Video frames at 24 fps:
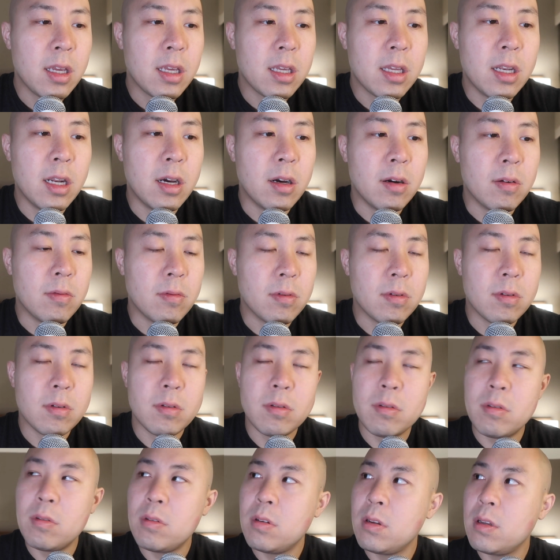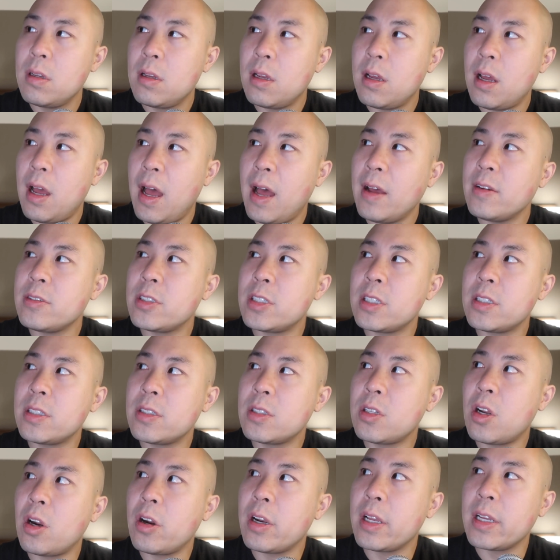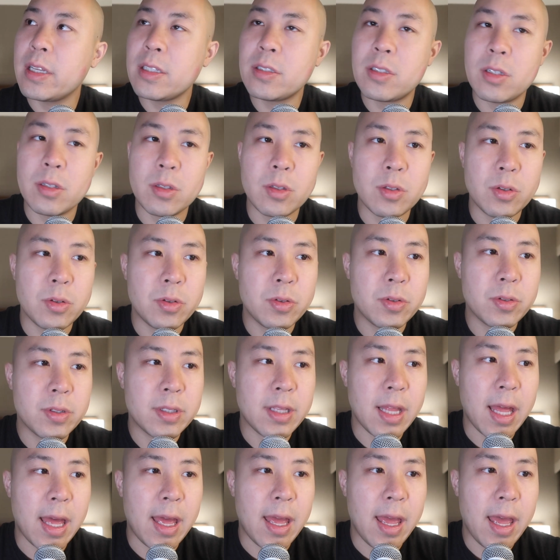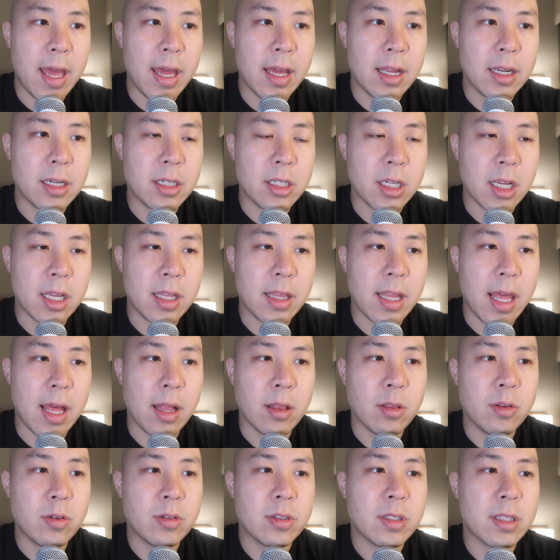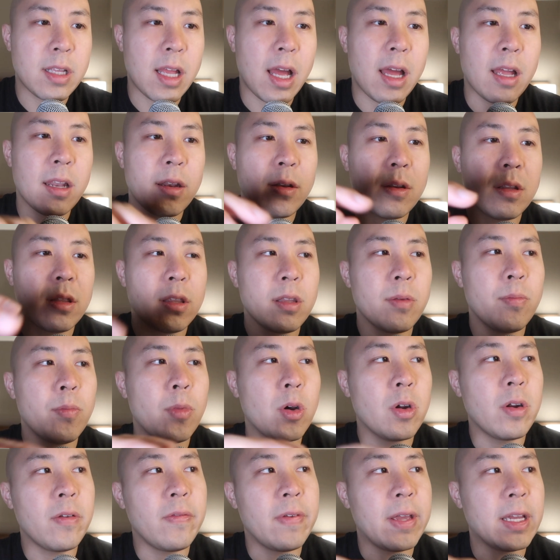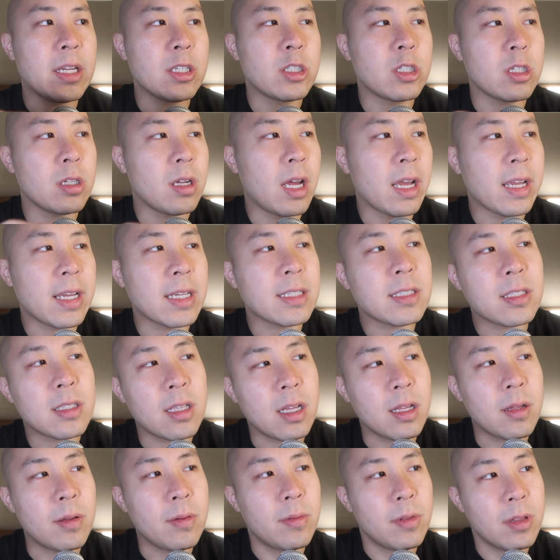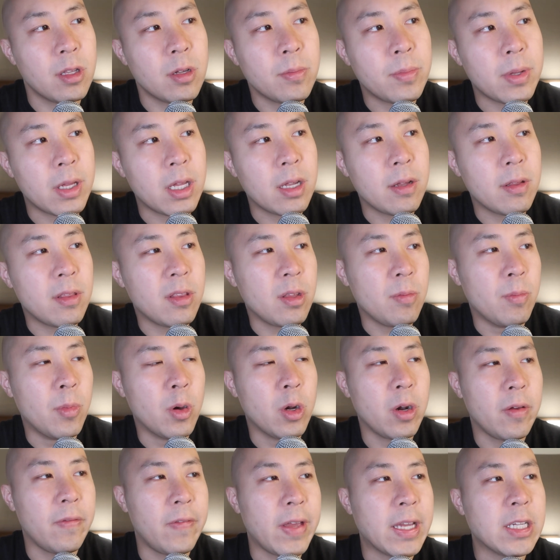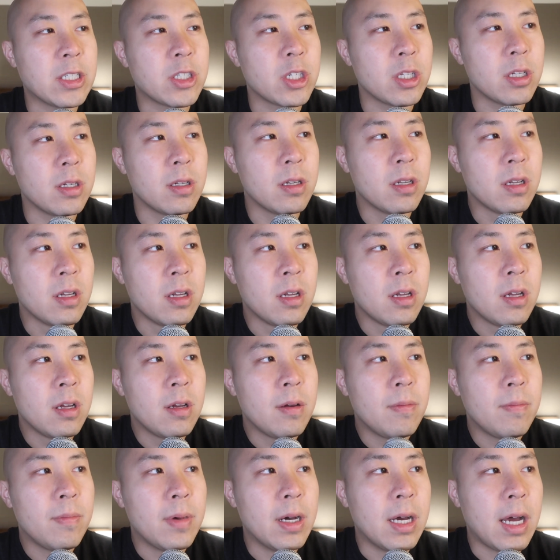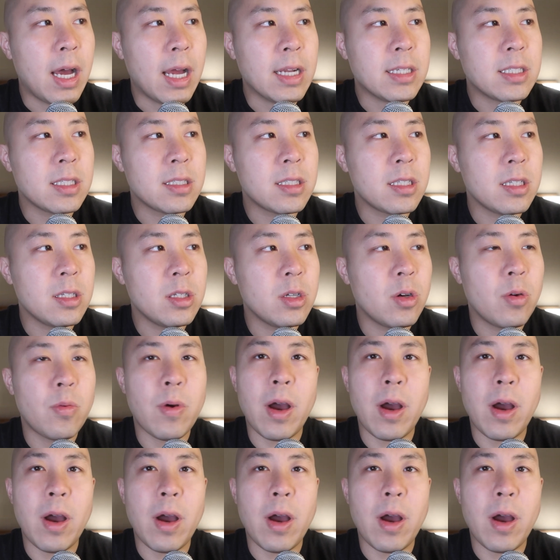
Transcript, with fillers: you know, I was just starting to lose that edge and that lose not the motivation. I guess a little bit of the motivation, but I just didn't know